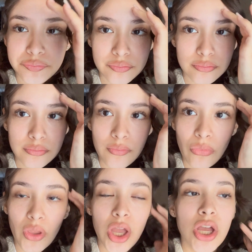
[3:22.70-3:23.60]

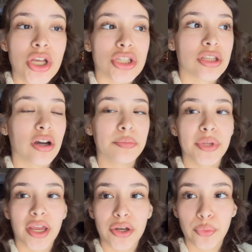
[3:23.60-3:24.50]
So
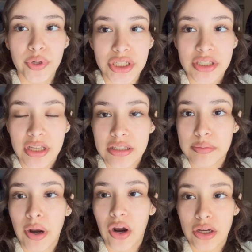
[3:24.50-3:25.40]
update, we just got to
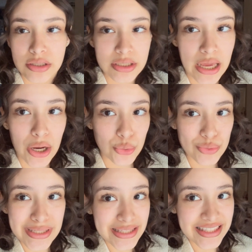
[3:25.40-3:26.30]
my aunt's
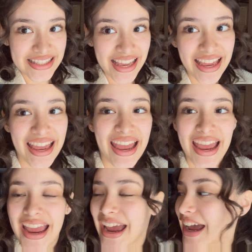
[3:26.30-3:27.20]
house. Got
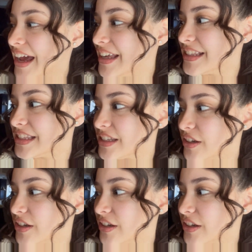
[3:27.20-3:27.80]
and